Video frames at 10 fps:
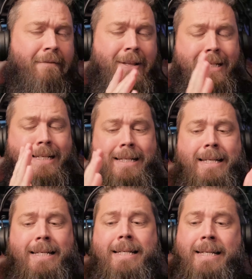this,
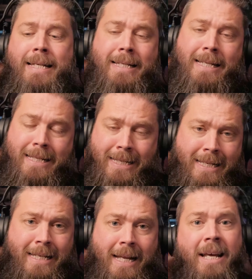and
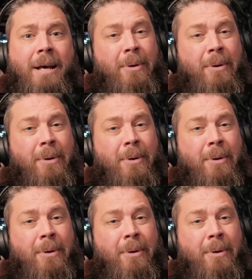that,